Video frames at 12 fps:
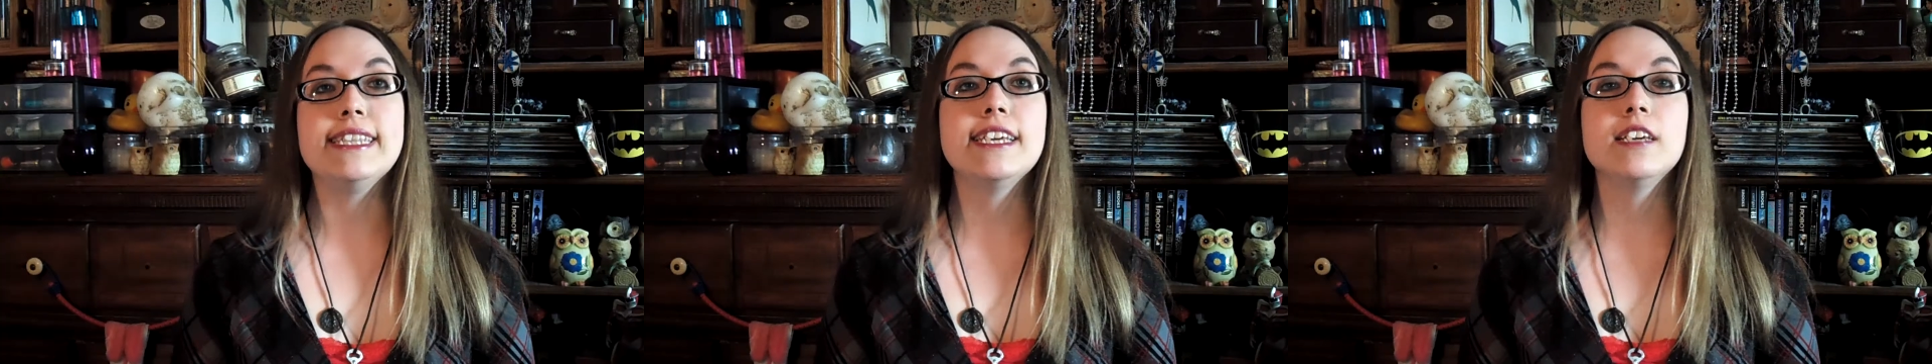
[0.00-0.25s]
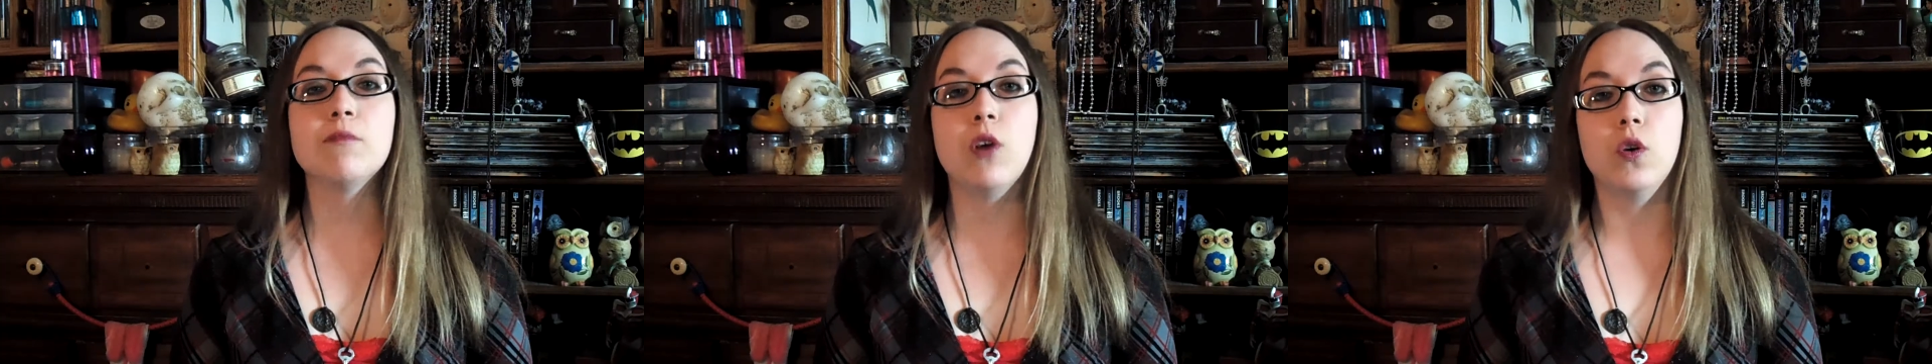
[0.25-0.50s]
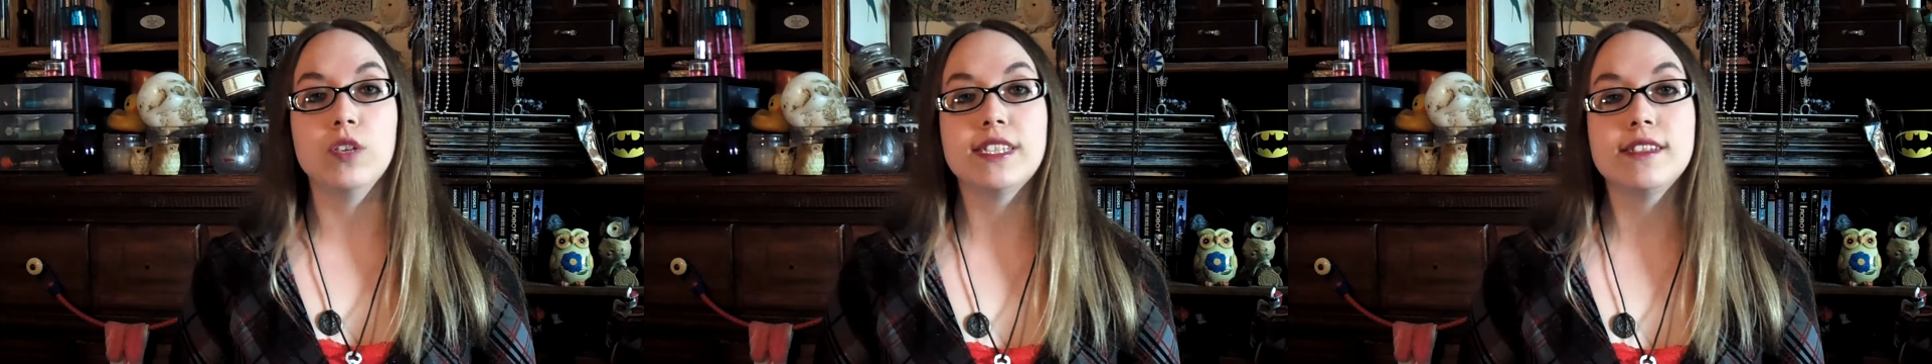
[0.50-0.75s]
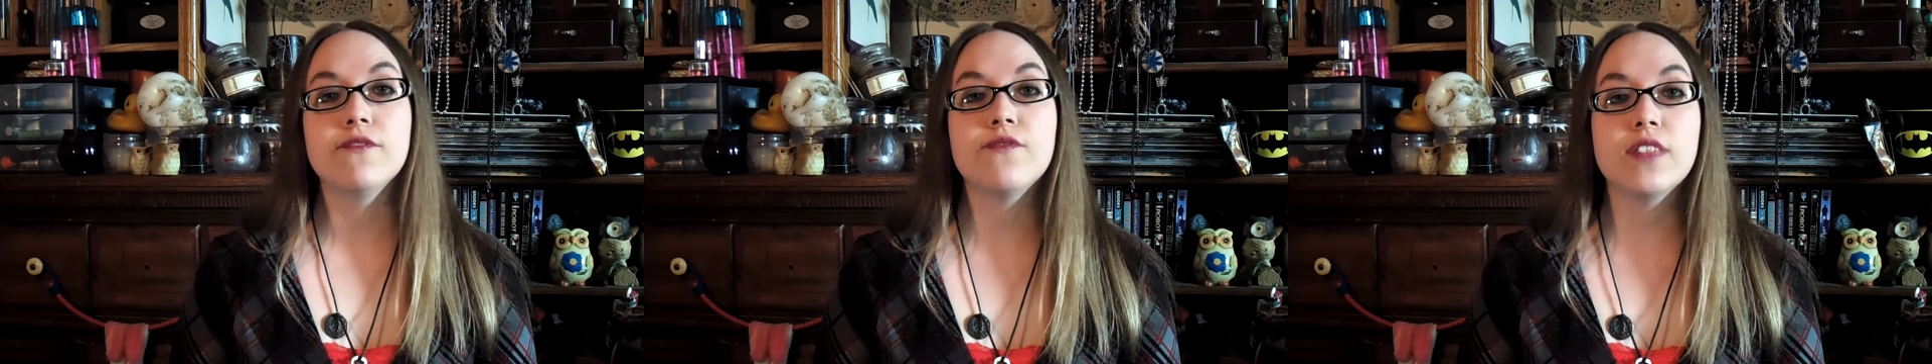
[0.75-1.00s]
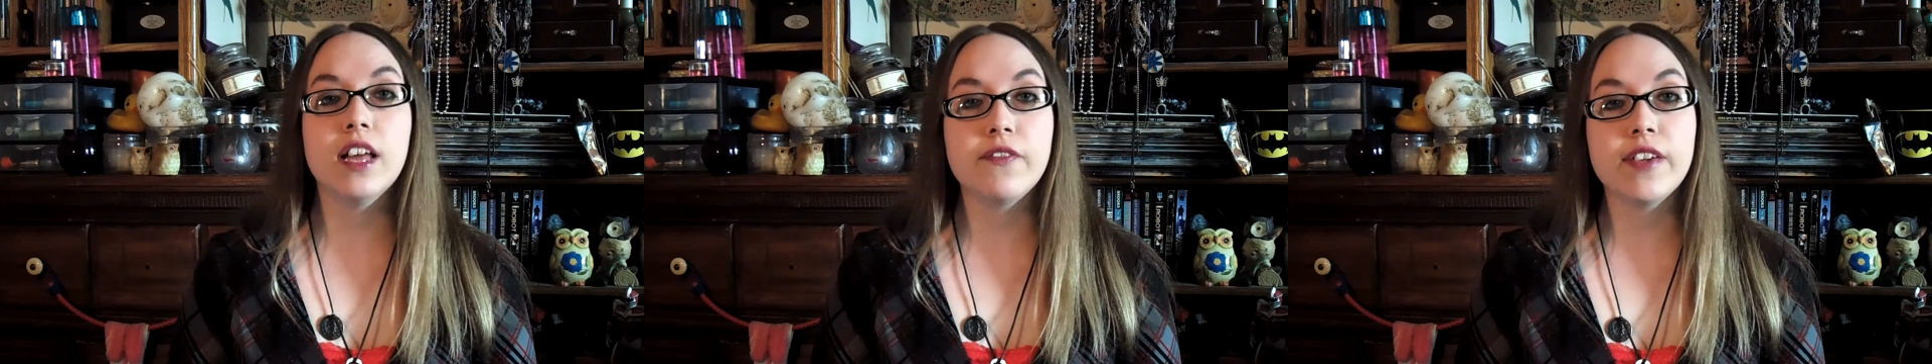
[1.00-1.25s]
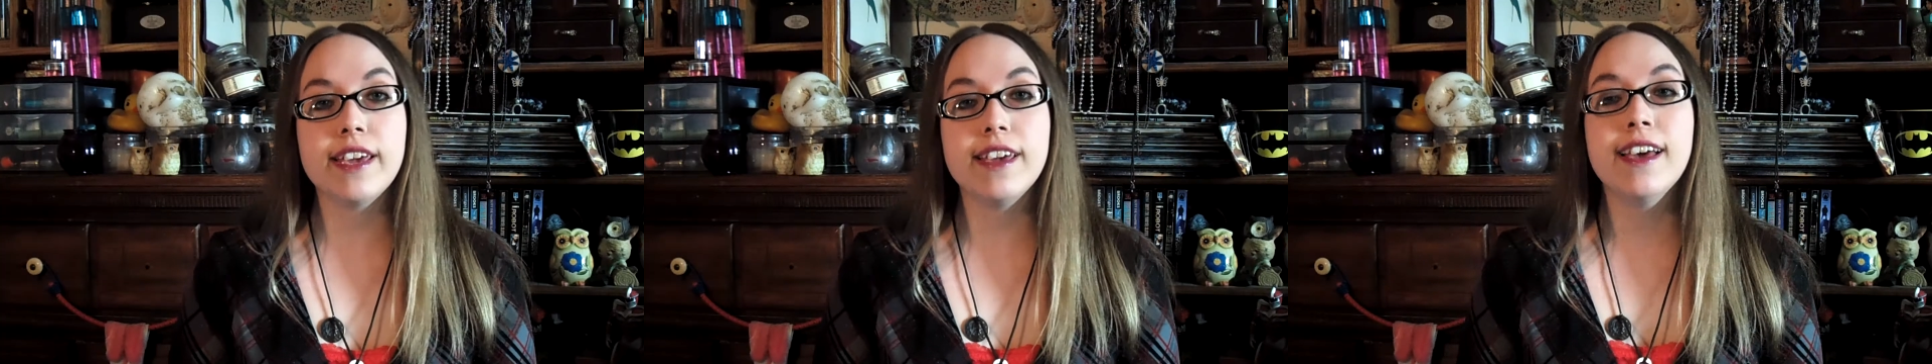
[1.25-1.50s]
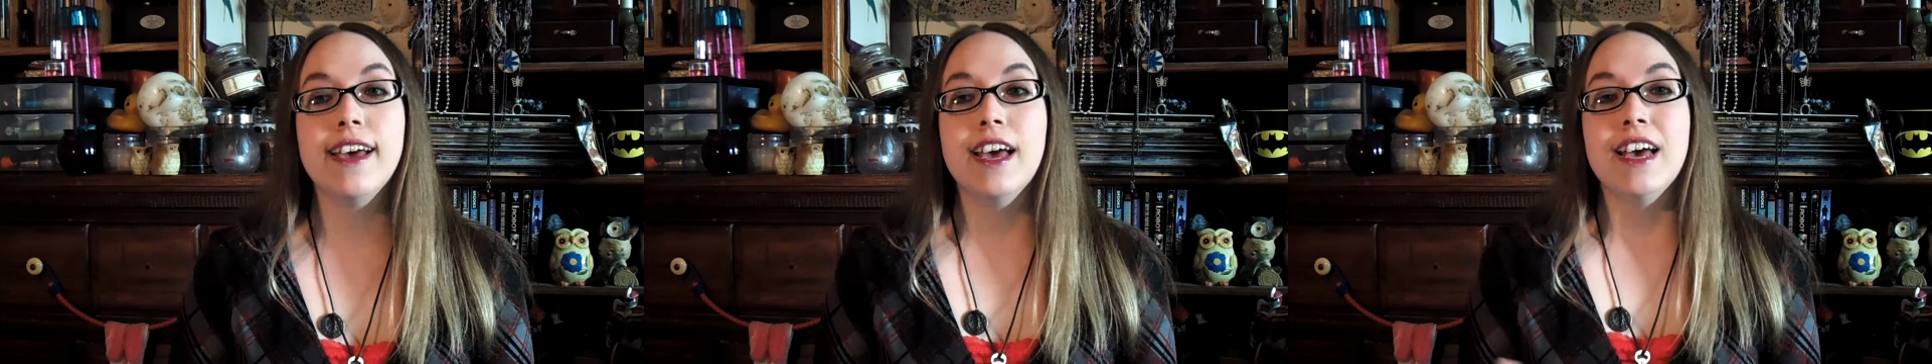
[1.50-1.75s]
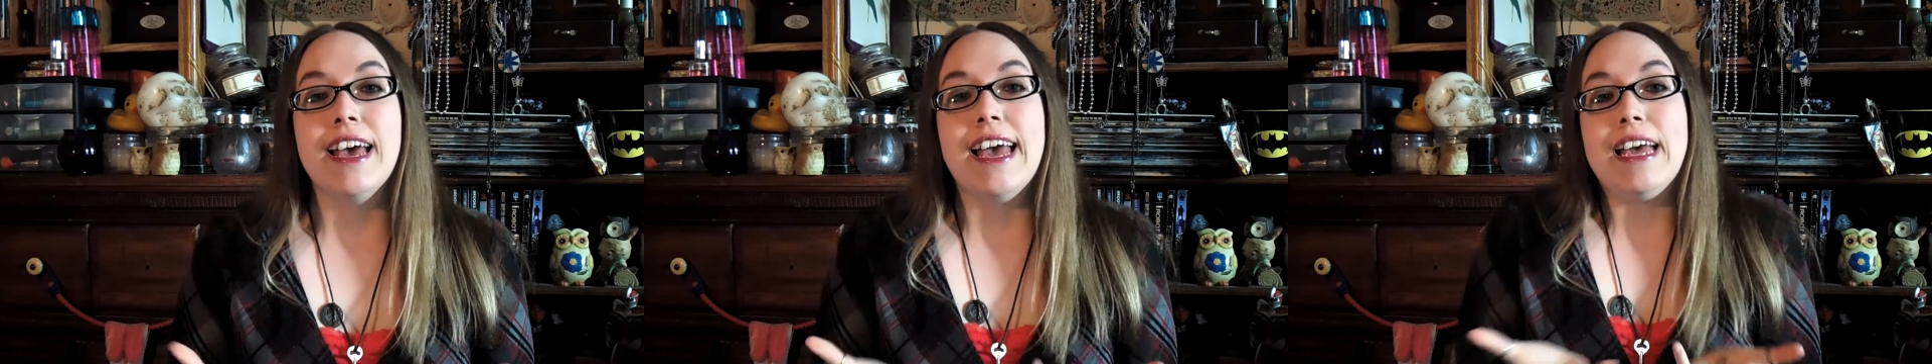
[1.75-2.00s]
The most fluffy,
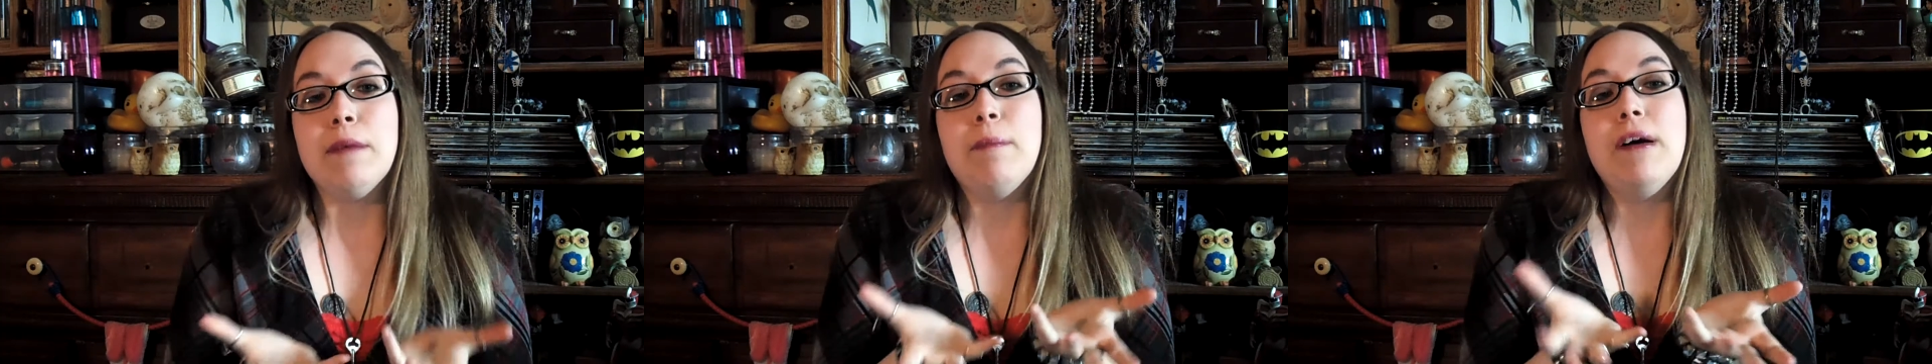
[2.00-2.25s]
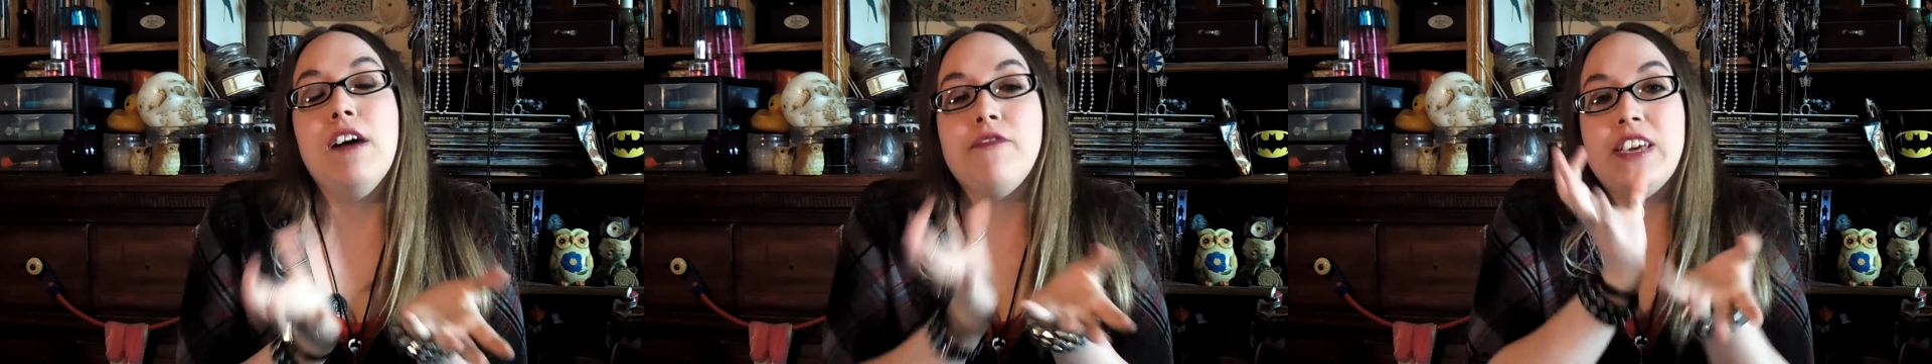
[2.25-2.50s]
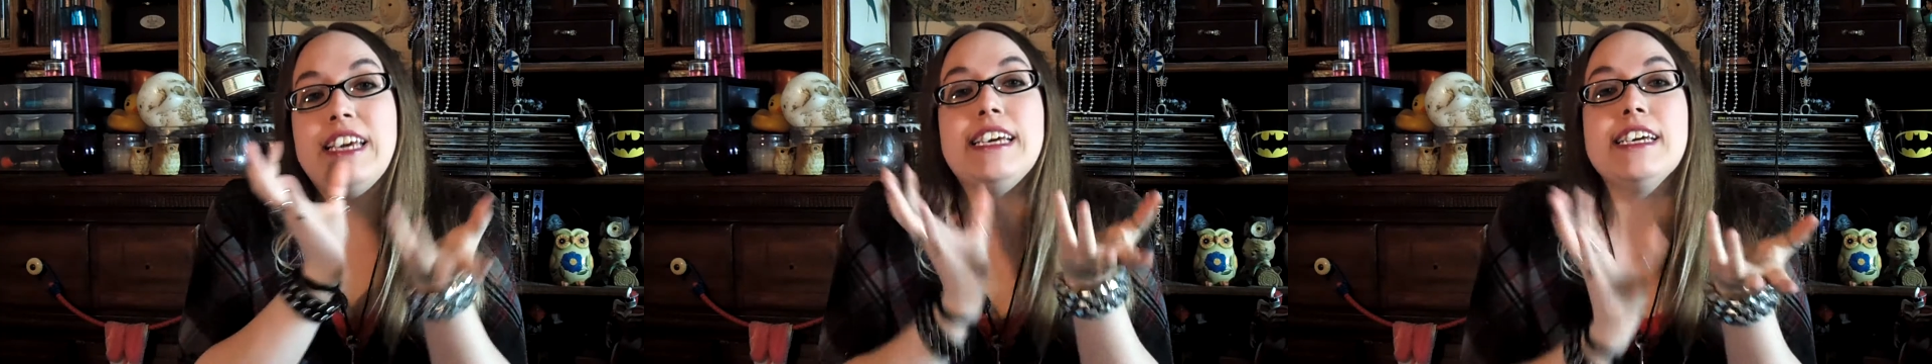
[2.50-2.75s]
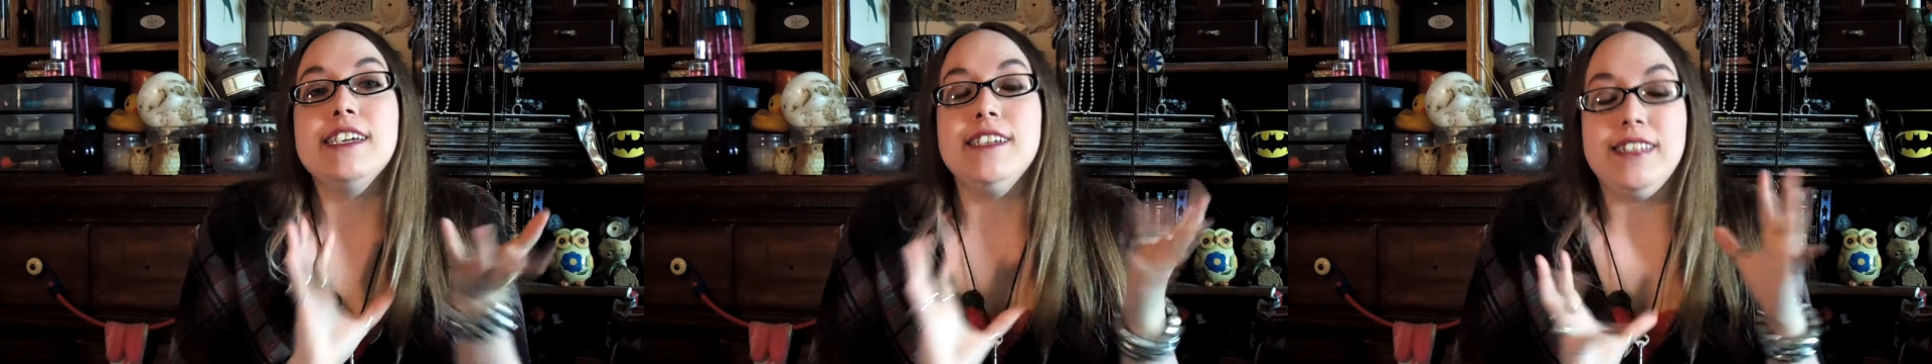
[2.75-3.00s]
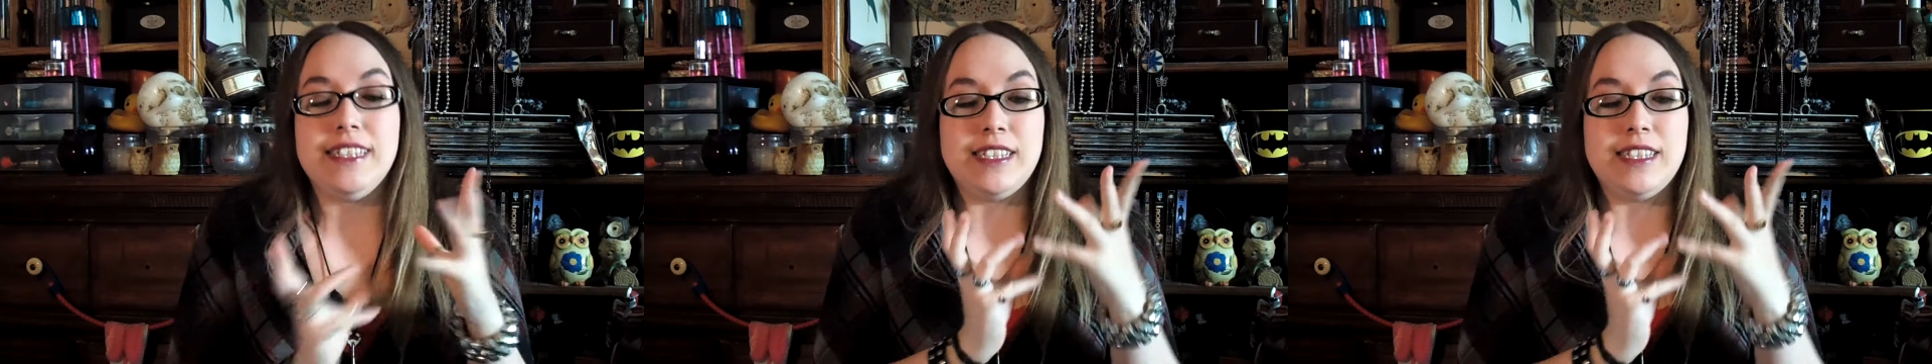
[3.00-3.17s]
puffy,